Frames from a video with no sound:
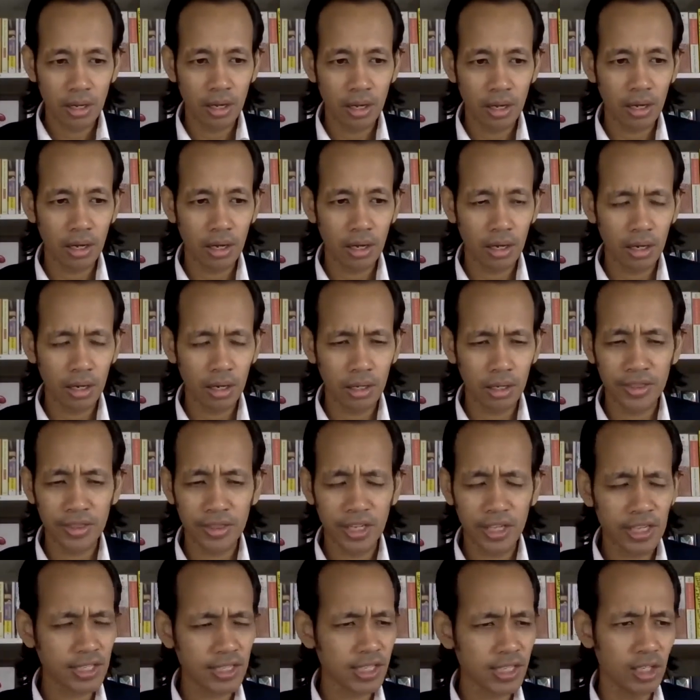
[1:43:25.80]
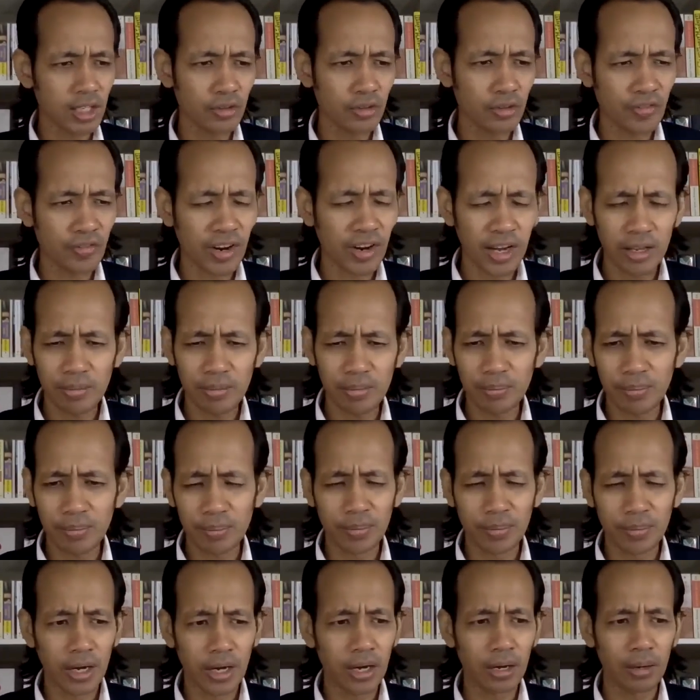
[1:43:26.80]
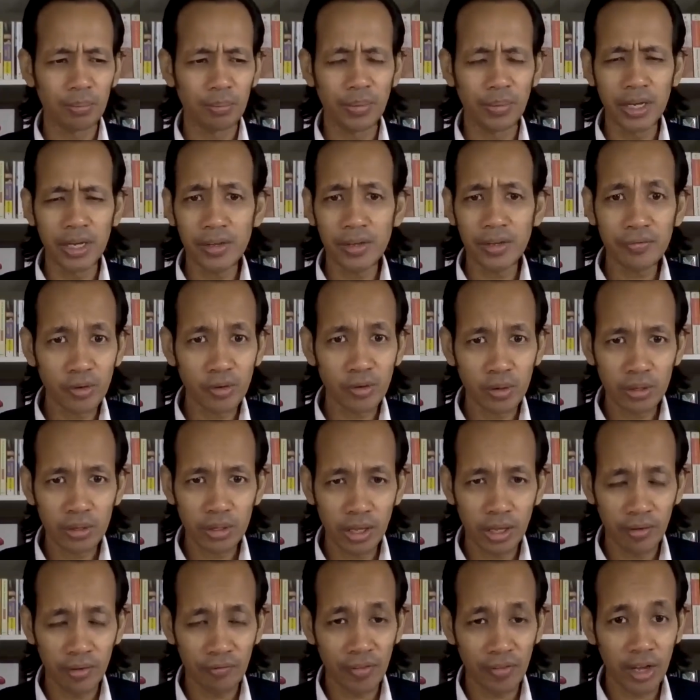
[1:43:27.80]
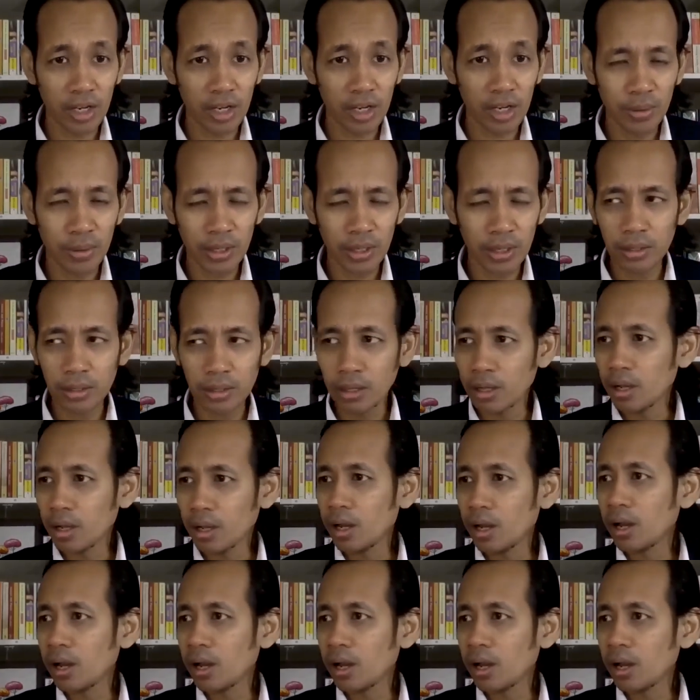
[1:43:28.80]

uh, things that you find uh, meaningful and valuable